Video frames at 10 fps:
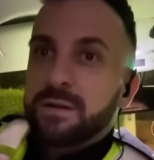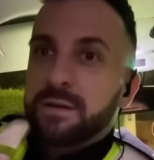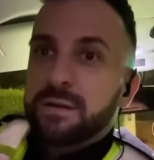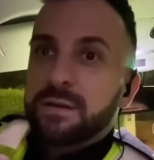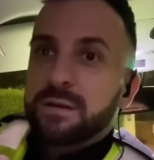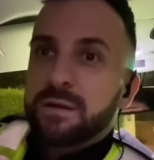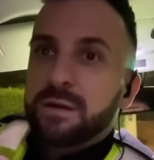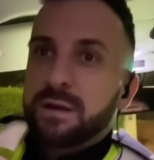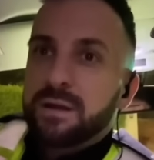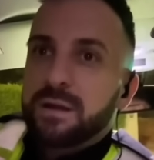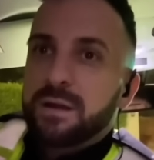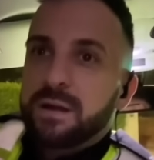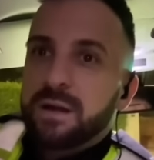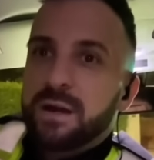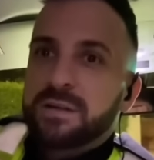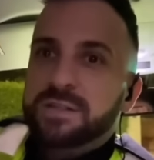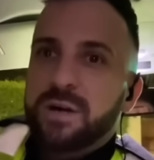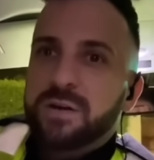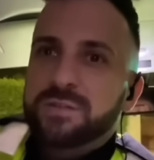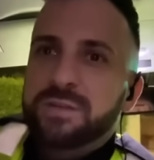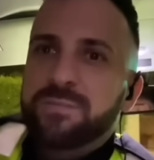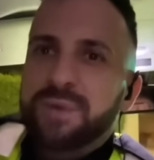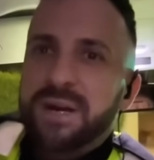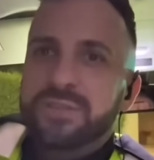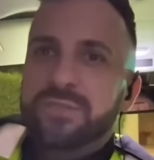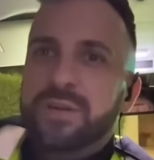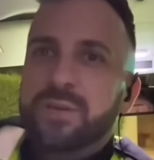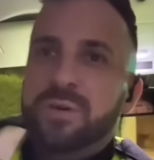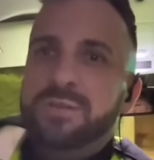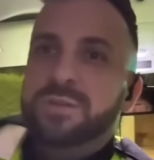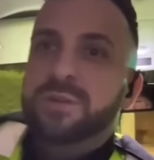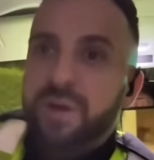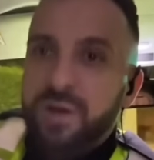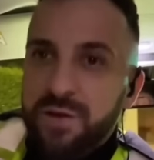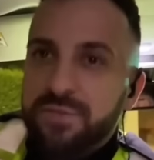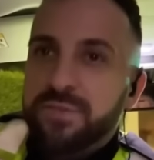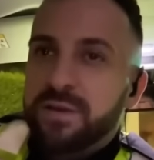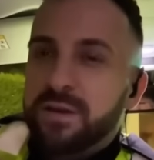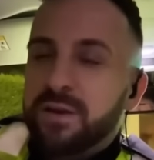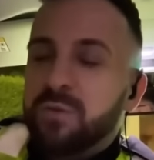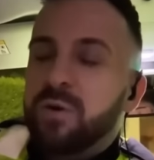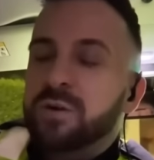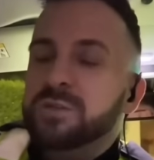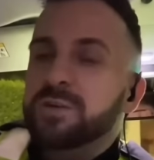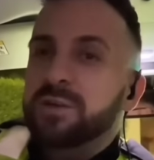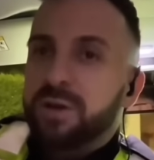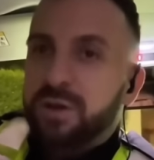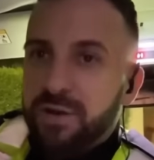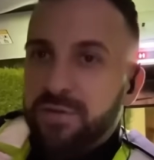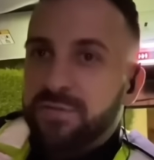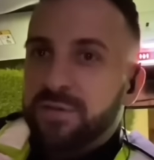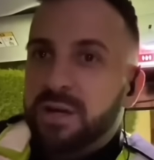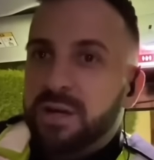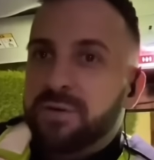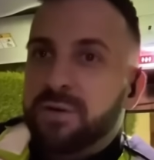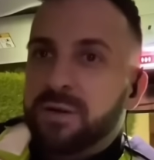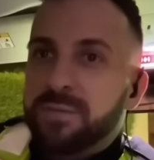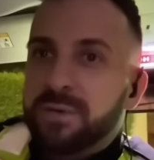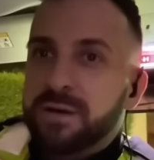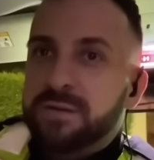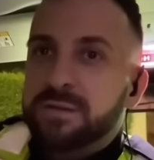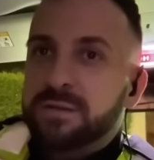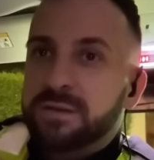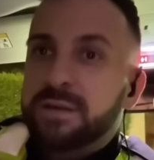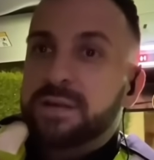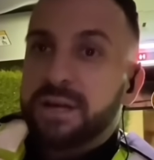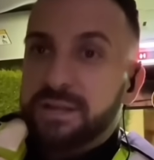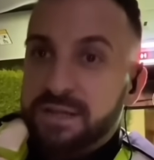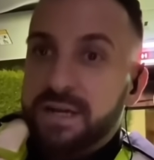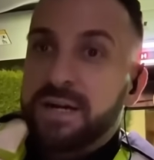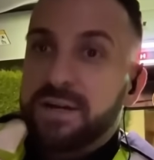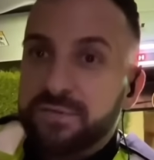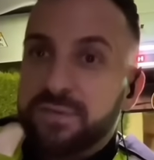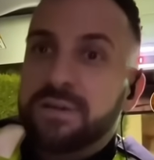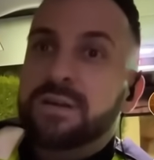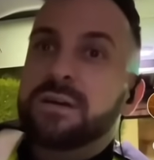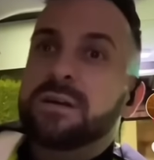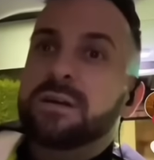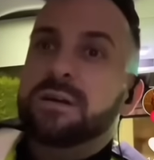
But I think you'll find more of the vehicles have a tendency to get you from A to B rather than from A, run somebody over, then to B.